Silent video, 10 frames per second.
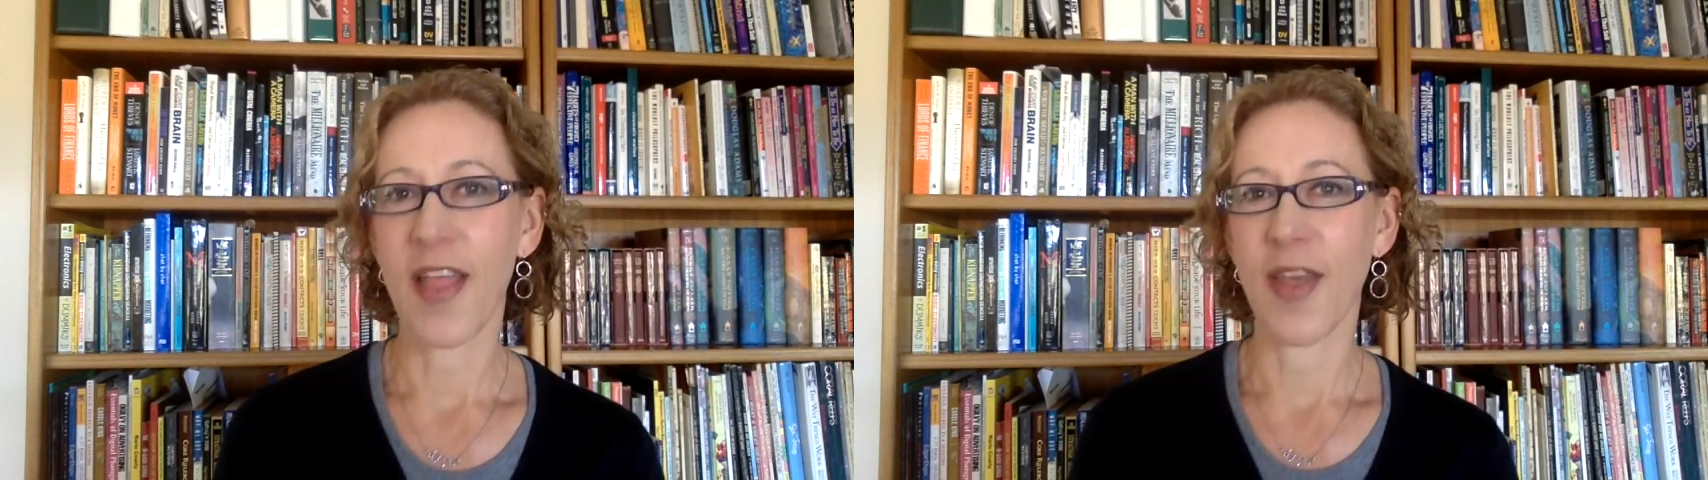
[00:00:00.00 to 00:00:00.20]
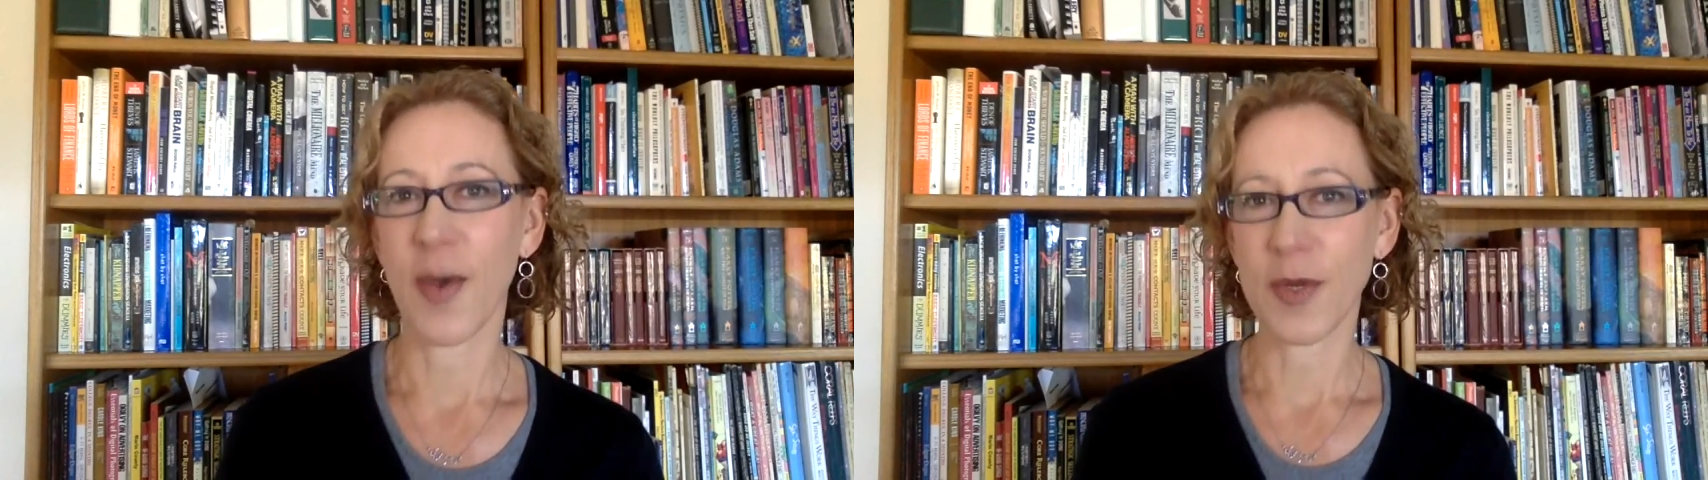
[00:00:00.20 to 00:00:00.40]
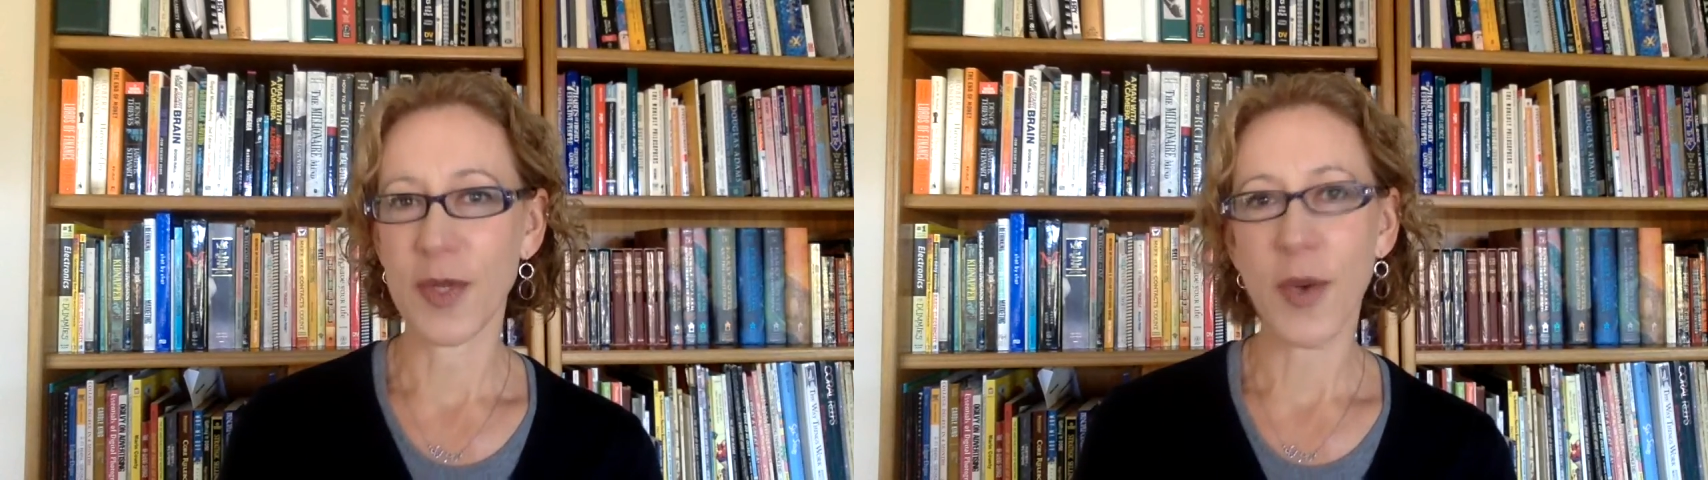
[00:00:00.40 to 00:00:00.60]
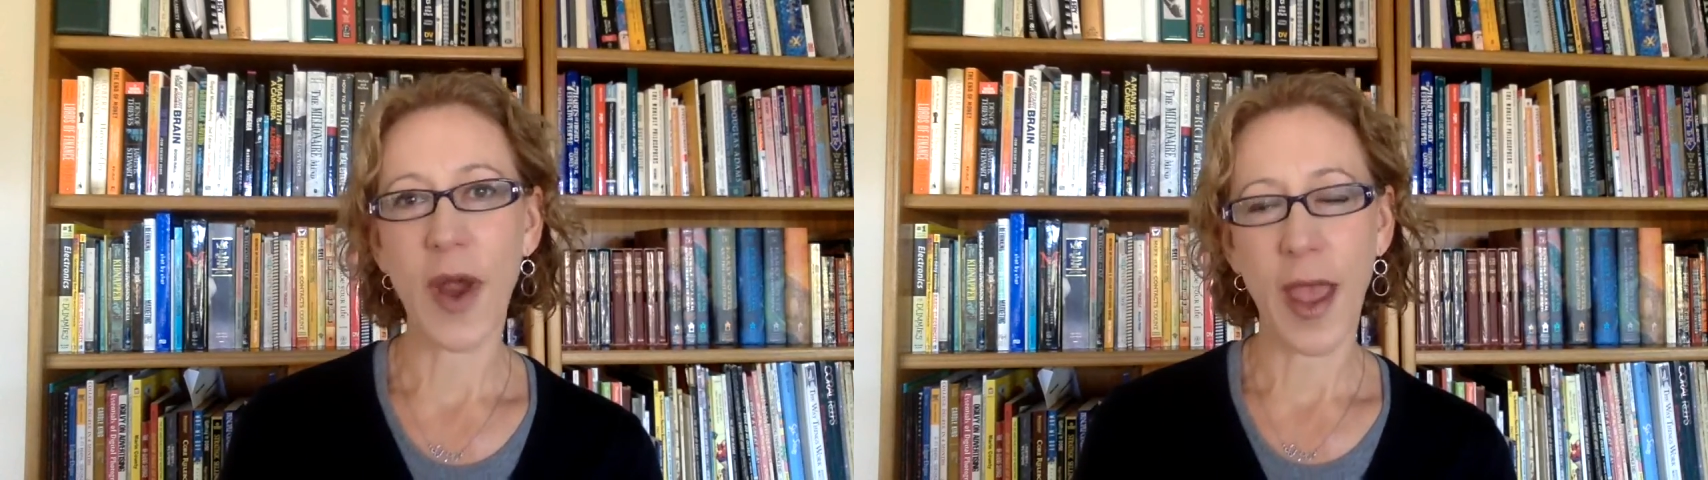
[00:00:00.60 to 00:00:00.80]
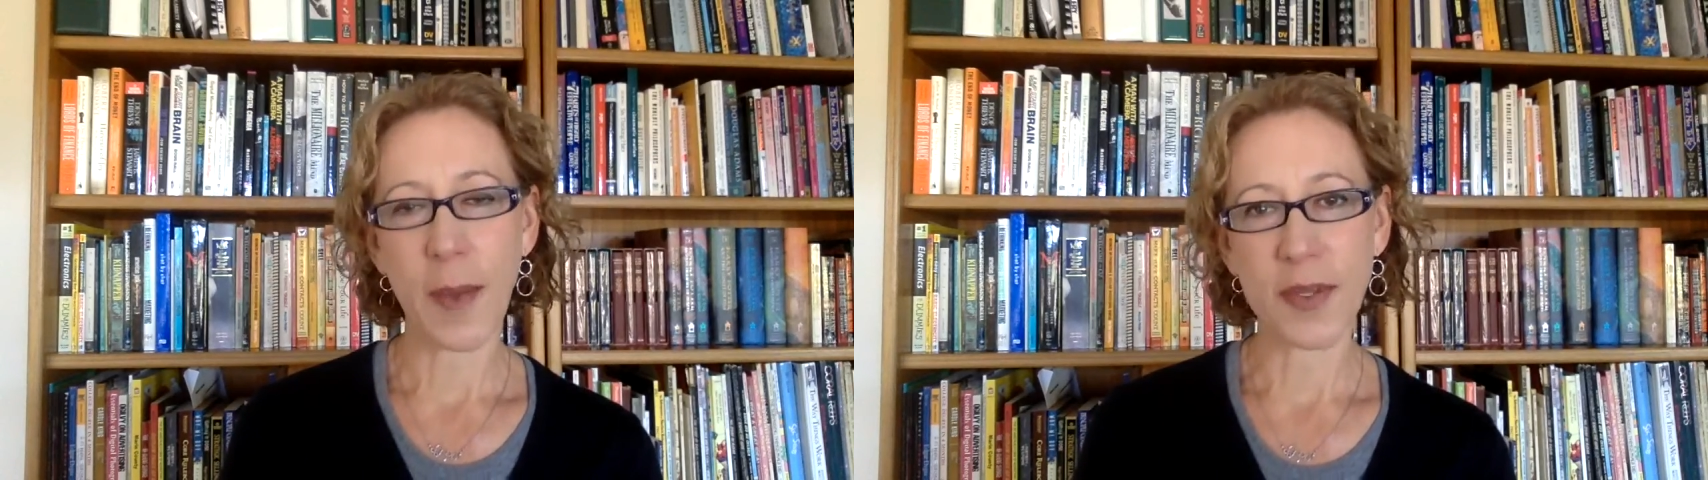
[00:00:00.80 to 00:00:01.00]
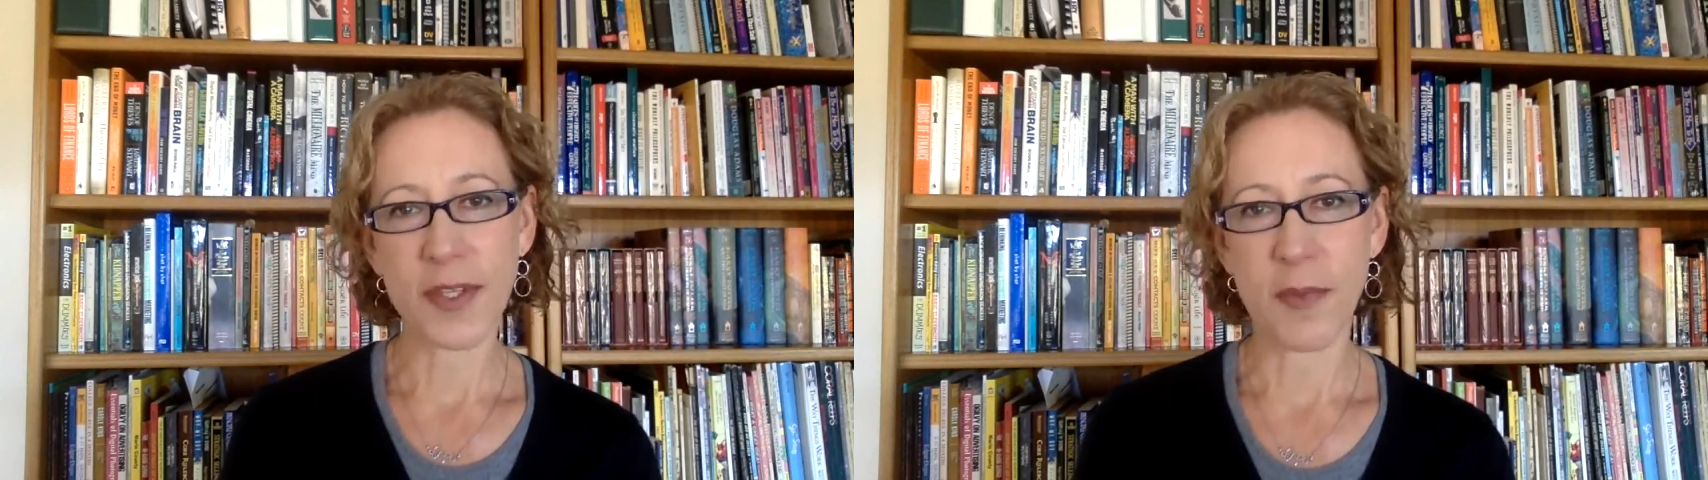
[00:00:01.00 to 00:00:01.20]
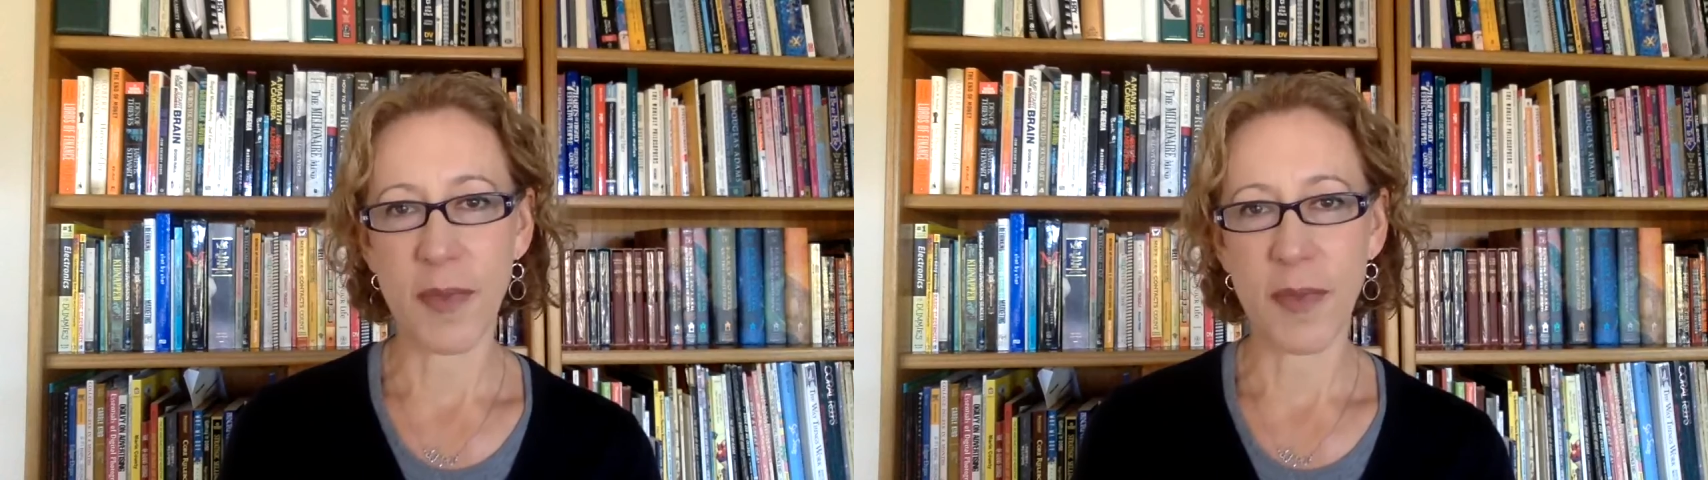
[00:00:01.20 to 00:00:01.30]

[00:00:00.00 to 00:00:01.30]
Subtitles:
those who are able to